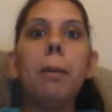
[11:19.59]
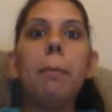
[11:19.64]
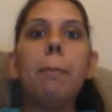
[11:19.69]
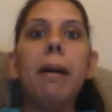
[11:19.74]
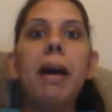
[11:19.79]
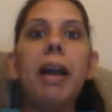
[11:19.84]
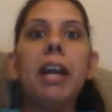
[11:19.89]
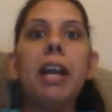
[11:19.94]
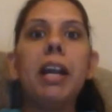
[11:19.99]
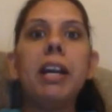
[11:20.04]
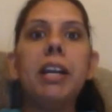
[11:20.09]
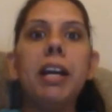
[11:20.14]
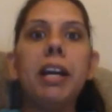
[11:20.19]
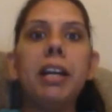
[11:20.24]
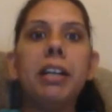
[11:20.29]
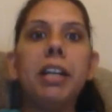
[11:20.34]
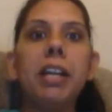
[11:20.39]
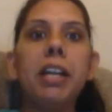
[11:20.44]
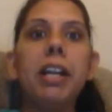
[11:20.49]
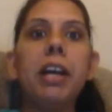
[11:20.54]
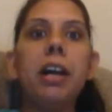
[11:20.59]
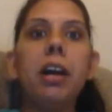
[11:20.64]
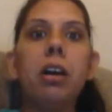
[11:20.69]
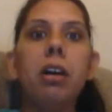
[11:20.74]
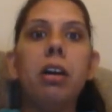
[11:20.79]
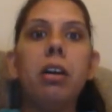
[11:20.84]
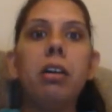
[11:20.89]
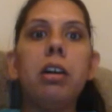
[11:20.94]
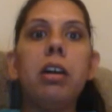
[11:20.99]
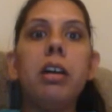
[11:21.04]
by conducting
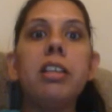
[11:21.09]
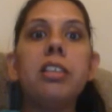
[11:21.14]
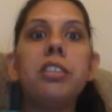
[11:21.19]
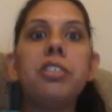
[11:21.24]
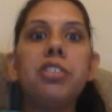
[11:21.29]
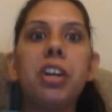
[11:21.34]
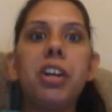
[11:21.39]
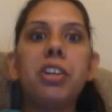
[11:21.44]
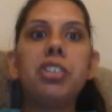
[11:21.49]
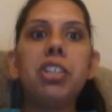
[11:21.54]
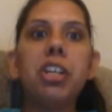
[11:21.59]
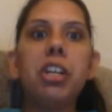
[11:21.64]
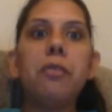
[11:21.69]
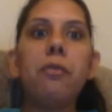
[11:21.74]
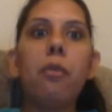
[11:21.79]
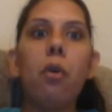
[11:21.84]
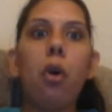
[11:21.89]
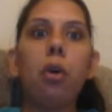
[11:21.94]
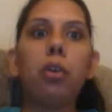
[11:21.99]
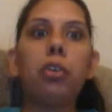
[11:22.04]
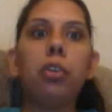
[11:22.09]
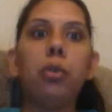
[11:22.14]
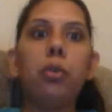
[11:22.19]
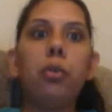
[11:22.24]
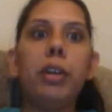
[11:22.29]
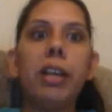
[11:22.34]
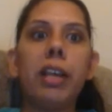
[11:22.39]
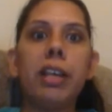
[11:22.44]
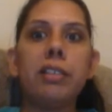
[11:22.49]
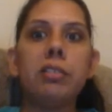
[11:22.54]
a structured
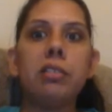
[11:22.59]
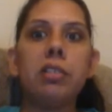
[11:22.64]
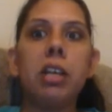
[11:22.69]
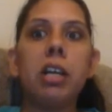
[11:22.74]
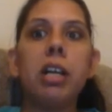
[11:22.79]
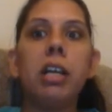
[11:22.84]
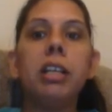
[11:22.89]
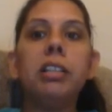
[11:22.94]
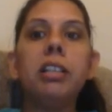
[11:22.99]
walkthrough test.